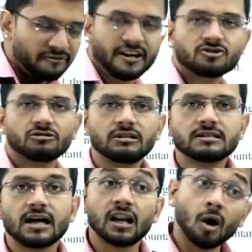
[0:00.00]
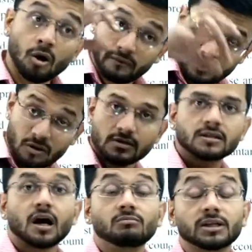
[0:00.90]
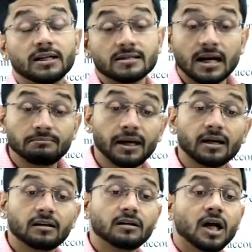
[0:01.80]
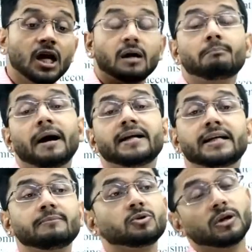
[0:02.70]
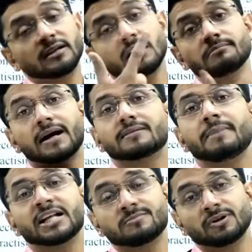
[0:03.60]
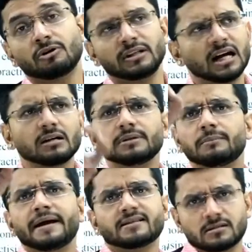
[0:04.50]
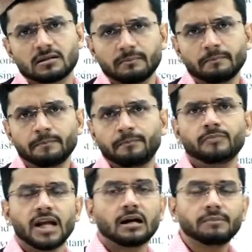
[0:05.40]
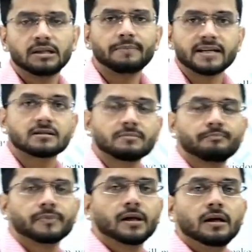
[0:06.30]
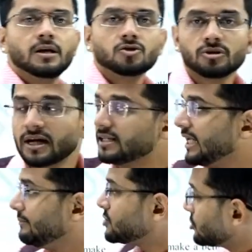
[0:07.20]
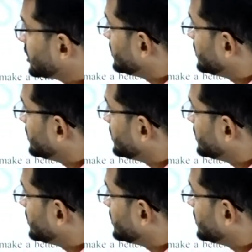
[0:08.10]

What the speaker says: professionals along with cost accountants and make a combined team to conduct management audit. That will be the best. That will be the best. So that team